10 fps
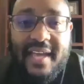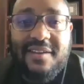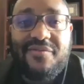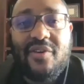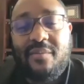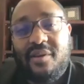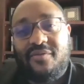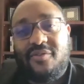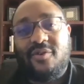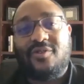if
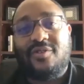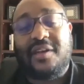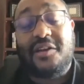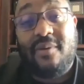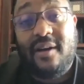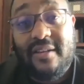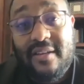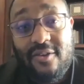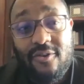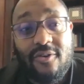you were to think about
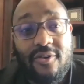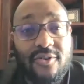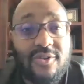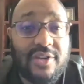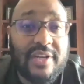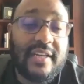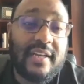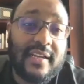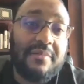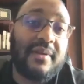your journey
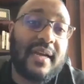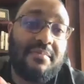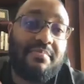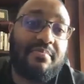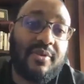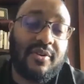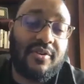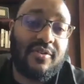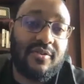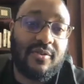coming up,
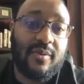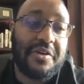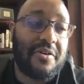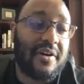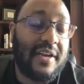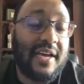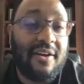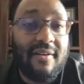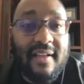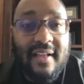to where you are
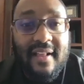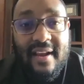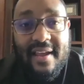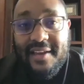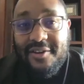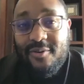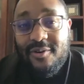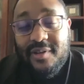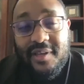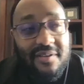now, and you were
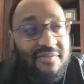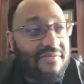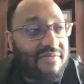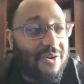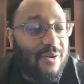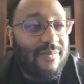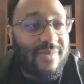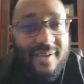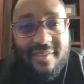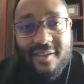to give,
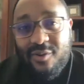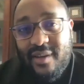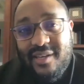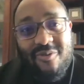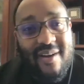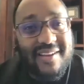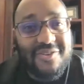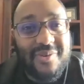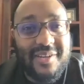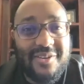the 21,
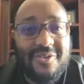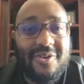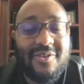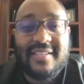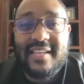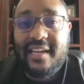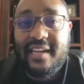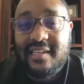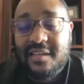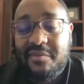22-year-old
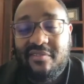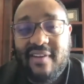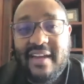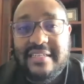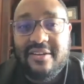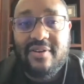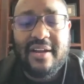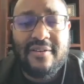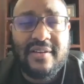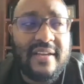Sanele some advice around